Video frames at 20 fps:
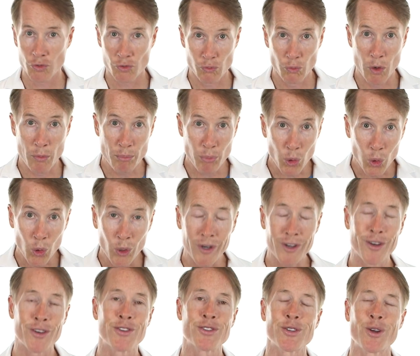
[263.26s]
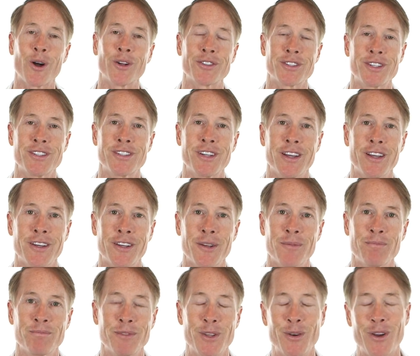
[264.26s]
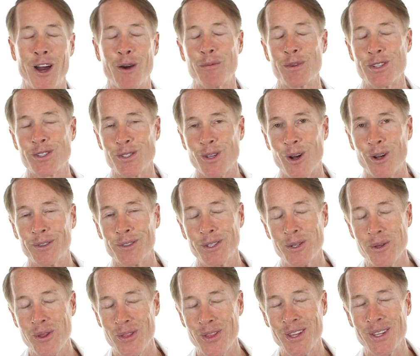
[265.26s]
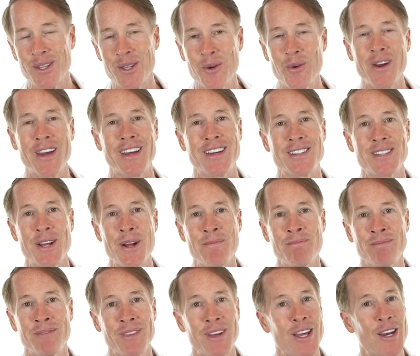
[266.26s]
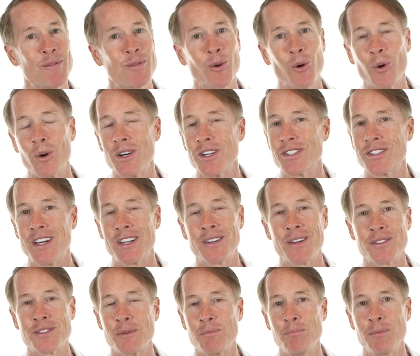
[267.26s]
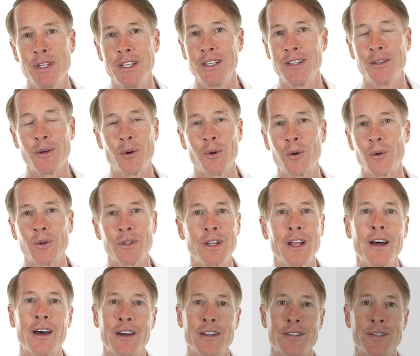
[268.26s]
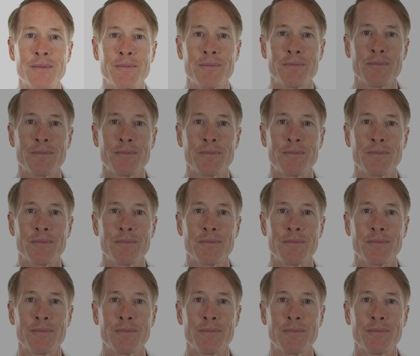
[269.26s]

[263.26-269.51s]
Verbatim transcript: reported salt intake. You know, how much salt do you think you ate? And of course, that doesn't mean a whole lot.